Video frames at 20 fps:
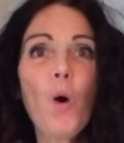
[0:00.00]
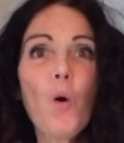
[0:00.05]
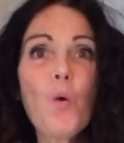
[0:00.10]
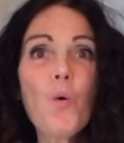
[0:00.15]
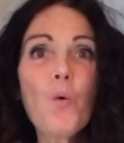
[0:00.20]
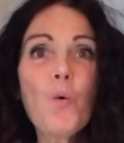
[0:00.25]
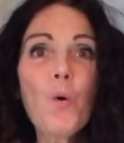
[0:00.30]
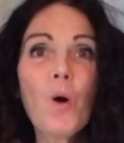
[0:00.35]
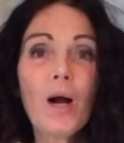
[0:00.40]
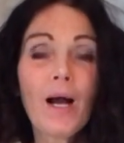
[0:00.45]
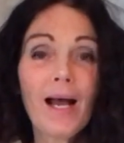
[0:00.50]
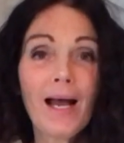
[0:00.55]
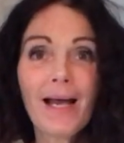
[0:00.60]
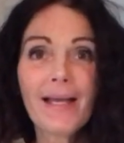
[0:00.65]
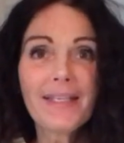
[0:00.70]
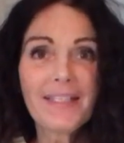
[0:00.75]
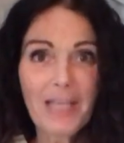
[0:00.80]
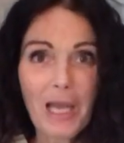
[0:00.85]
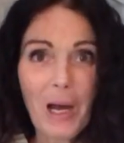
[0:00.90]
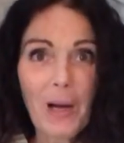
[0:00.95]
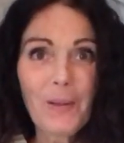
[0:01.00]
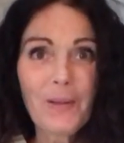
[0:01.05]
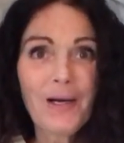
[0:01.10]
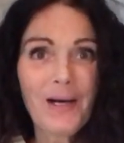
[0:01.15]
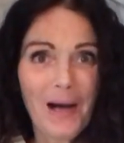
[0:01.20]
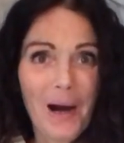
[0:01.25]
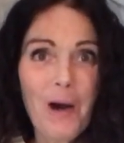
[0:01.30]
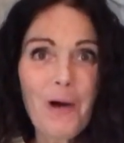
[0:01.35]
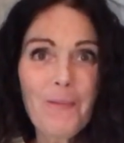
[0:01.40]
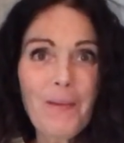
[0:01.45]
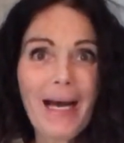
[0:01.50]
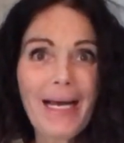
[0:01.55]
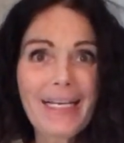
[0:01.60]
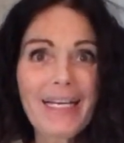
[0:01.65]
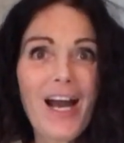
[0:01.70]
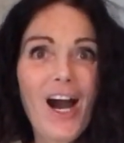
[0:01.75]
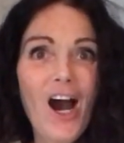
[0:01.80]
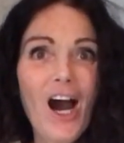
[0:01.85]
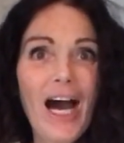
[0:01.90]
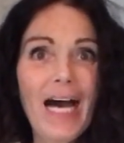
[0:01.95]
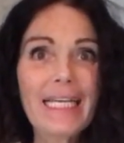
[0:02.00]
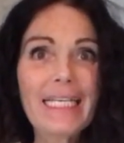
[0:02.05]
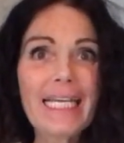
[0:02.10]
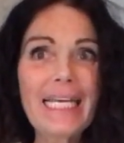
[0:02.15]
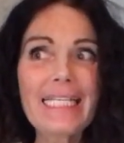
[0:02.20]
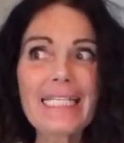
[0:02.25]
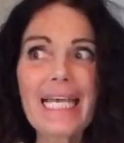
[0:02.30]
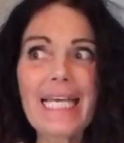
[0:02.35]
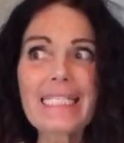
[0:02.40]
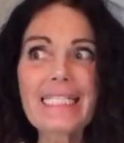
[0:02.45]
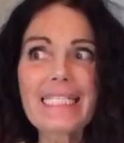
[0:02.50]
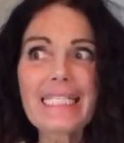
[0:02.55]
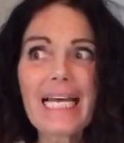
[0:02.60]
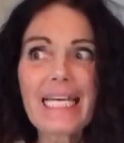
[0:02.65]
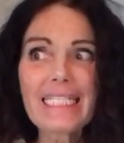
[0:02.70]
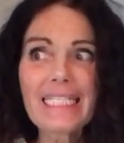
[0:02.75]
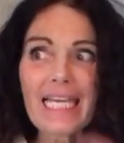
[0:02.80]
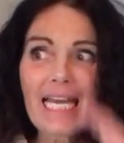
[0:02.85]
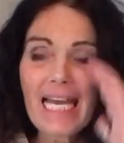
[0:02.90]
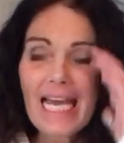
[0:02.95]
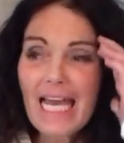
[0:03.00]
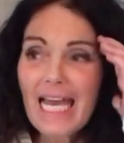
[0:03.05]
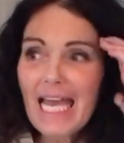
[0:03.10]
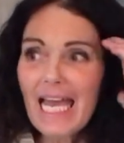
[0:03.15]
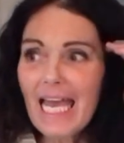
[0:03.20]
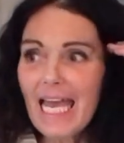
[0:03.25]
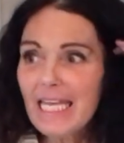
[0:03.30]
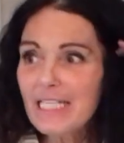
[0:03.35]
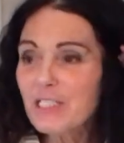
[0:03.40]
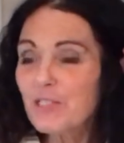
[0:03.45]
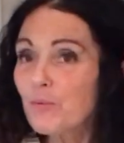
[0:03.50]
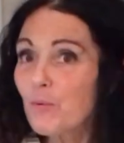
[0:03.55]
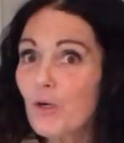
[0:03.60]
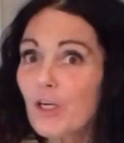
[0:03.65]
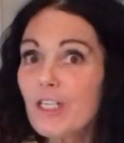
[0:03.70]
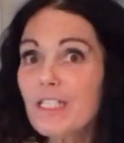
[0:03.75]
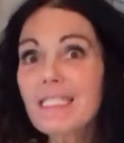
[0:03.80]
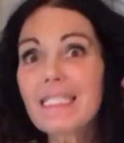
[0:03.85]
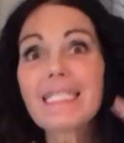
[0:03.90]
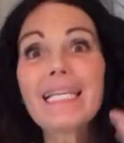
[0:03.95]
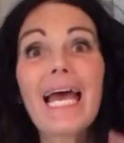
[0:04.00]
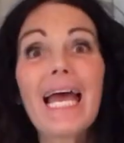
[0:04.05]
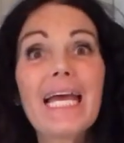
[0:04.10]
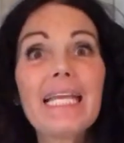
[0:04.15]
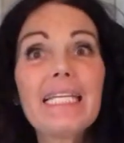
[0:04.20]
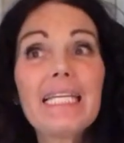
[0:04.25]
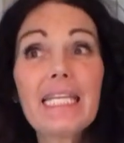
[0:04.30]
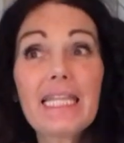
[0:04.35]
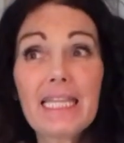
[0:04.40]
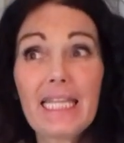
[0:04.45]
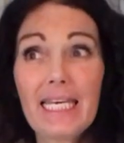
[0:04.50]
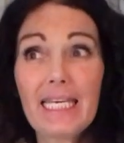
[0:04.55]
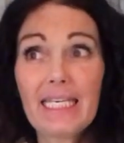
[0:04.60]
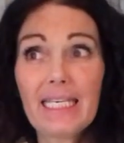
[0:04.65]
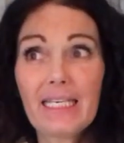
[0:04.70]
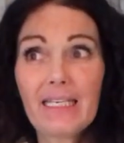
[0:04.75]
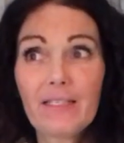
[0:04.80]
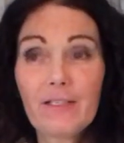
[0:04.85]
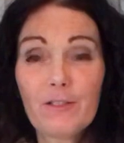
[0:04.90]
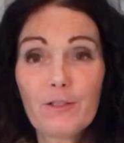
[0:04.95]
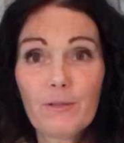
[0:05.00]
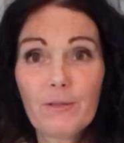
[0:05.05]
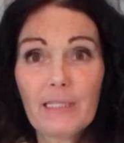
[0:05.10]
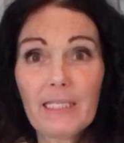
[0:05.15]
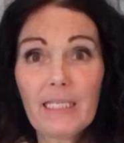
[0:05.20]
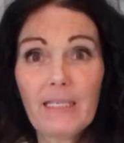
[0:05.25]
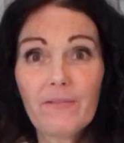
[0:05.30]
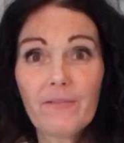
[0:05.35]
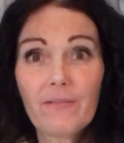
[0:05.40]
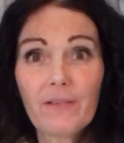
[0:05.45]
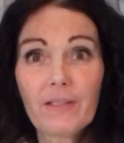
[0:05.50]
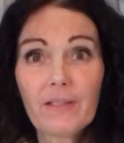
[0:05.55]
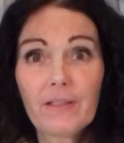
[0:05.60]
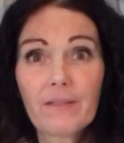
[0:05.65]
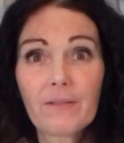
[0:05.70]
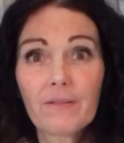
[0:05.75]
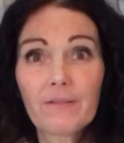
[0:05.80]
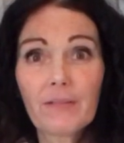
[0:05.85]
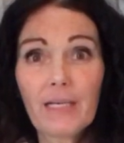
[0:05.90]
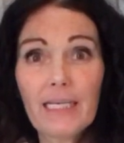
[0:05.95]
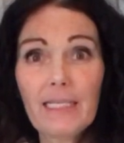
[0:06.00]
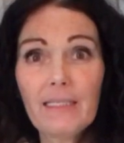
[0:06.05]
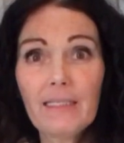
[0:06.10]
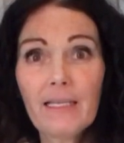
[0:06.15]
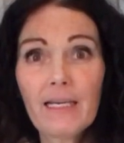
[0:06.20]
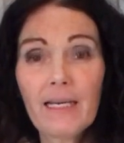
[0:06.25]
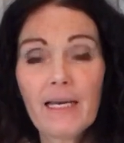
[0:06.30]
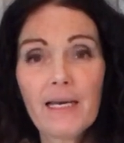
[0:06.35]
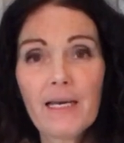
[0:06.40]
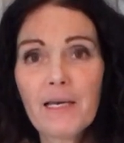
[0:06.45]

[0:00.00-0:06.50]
ooh, you know, oh my God, it's like, it's worse than anything to leave, right?